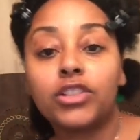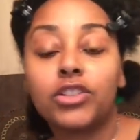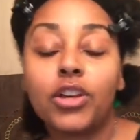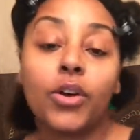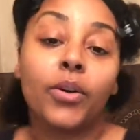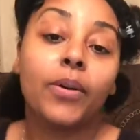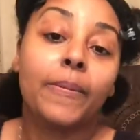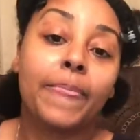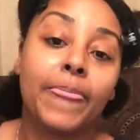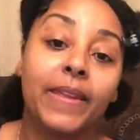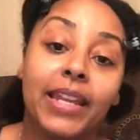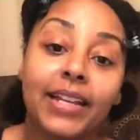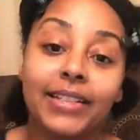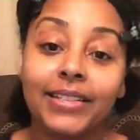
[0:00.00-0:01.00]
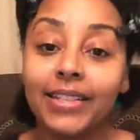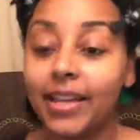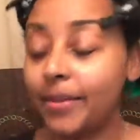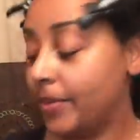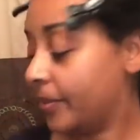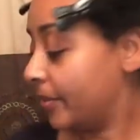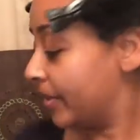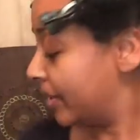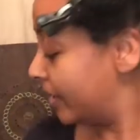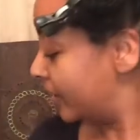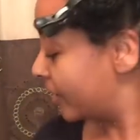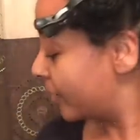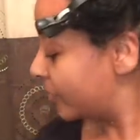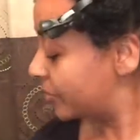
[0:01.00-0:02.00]
So the next step that we're
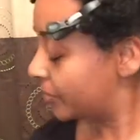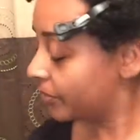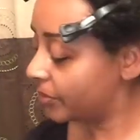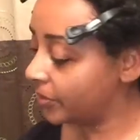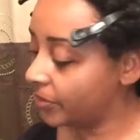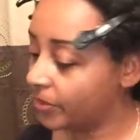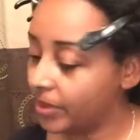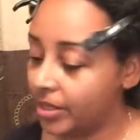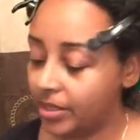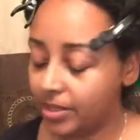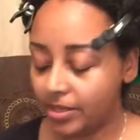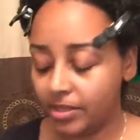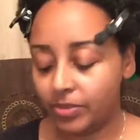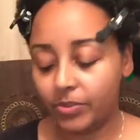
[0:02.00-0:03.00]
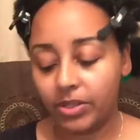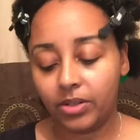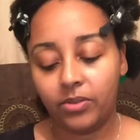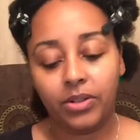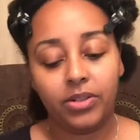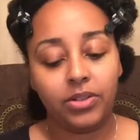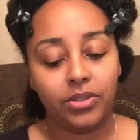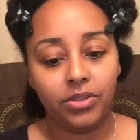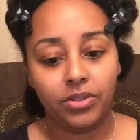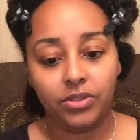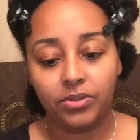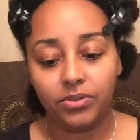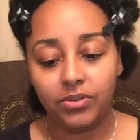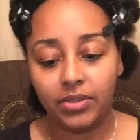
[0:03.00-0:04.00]
going to go to is we're going to
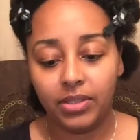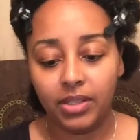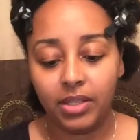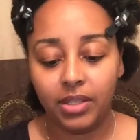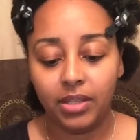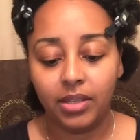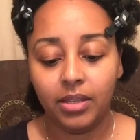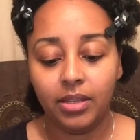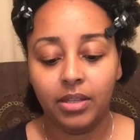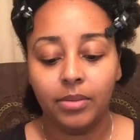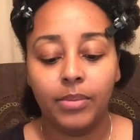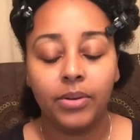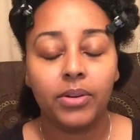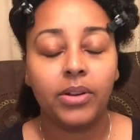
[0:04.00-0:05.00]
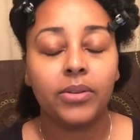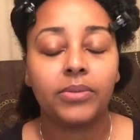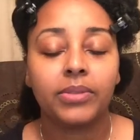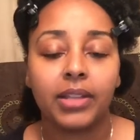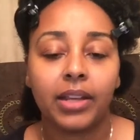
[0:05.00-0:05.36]
use the Mono's